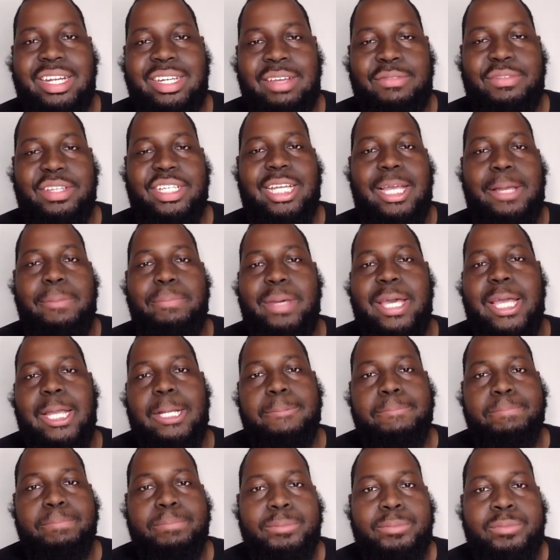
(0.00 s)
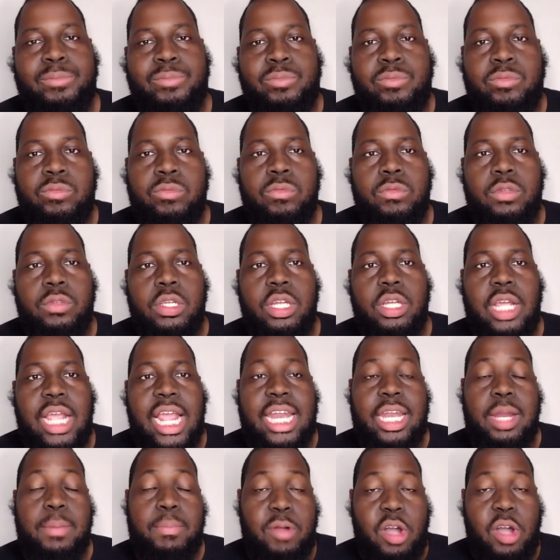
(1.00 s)
enough to come back.
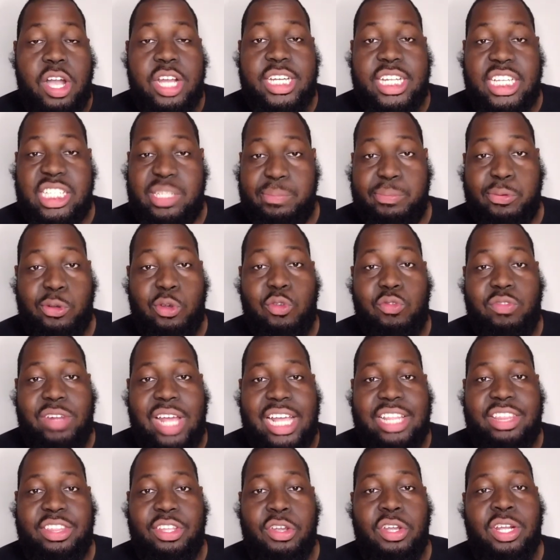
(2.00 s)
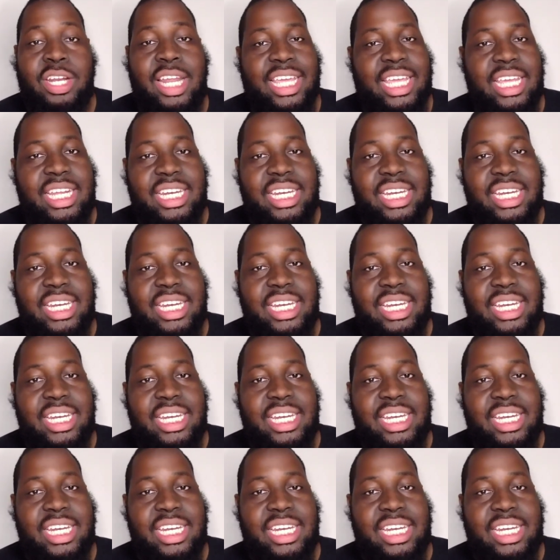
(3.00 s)
And Lamar disproved that theory, like